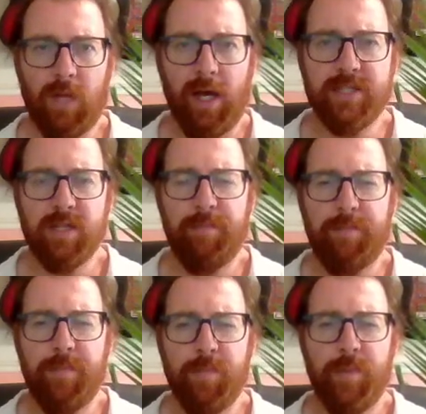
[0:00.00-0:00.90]
as
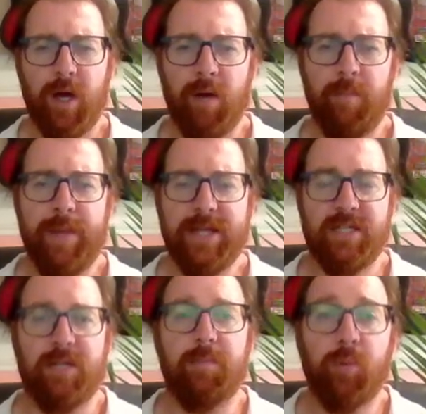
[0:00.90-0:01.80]
a
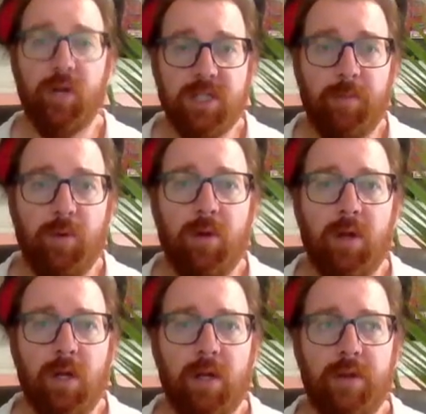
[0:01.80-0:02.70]
basic principle,
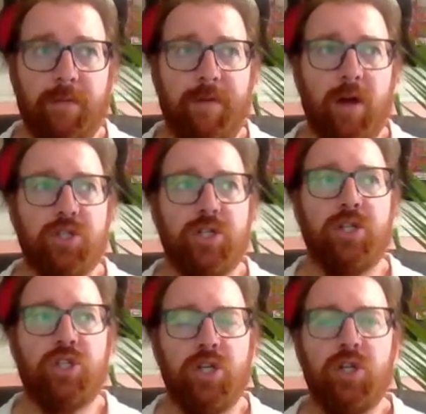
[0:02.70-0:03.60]
the
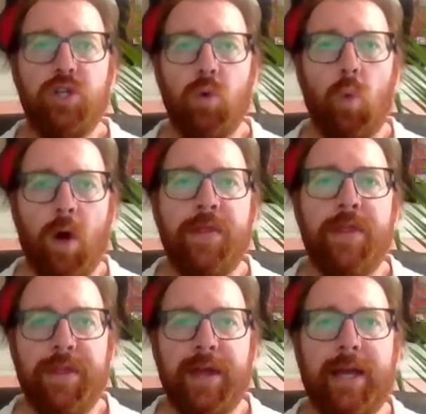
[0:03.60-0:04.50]
function should do one
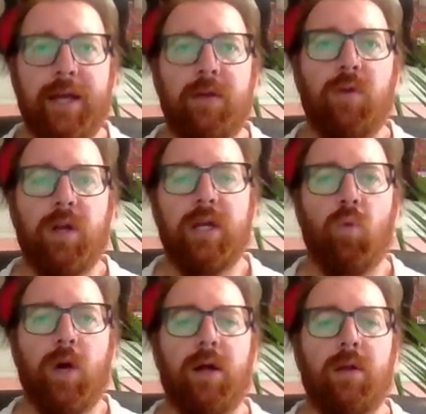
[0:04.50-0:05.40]
thing really
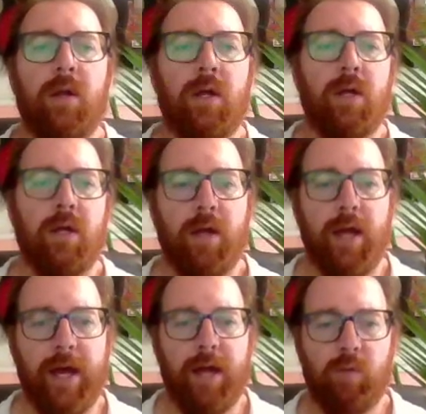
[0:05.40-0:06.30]
well.
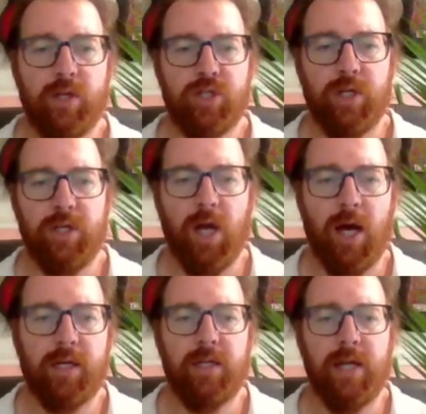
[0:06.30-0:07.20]
And we should
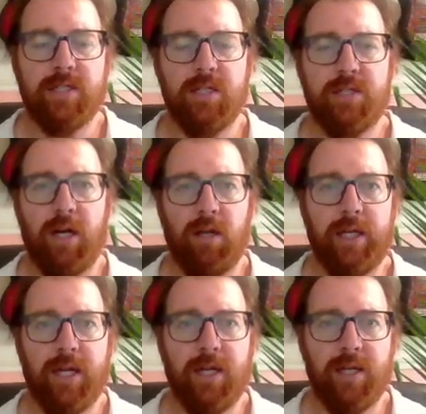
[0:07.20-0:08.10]
not necessarily
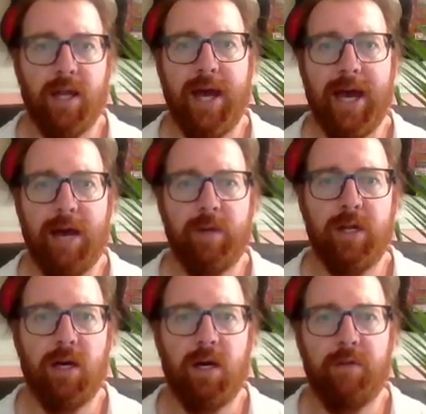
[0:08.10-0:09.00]
get into the
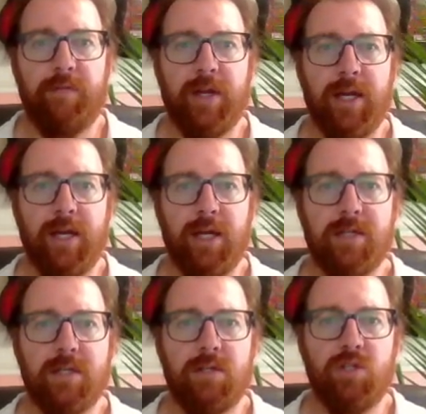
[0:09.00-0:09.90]
habit of
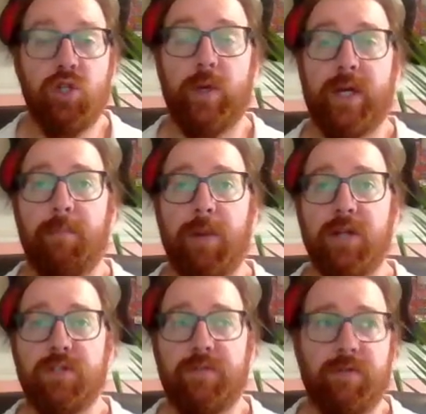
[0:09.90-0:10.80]
it doing a
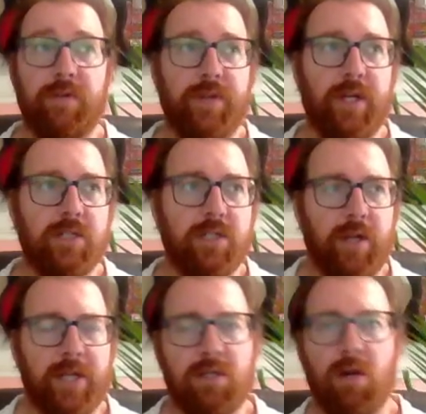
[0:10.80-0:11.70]
bunch of different things. So
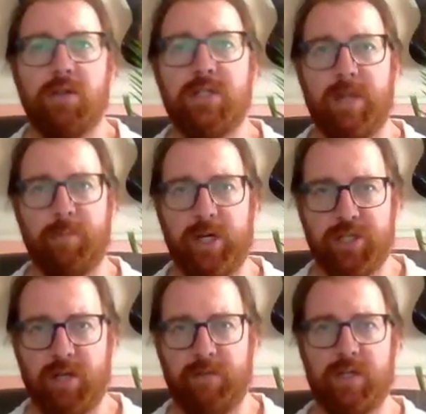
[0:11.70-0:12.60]
that's called
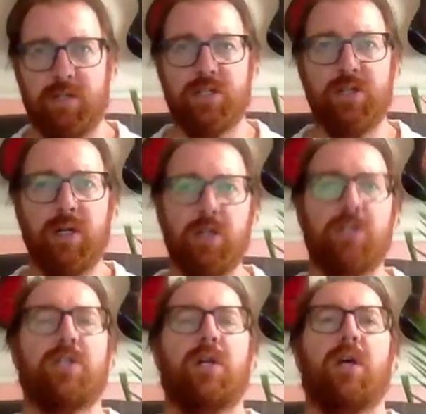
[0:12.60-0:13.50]
separation of
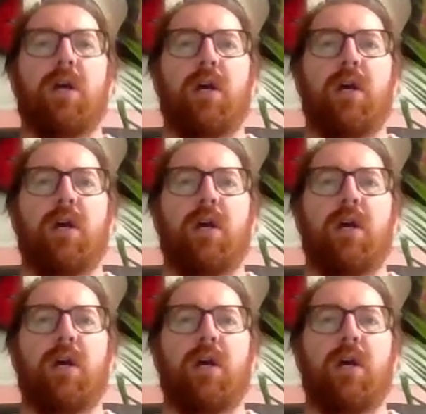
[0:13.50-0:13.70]
concerns.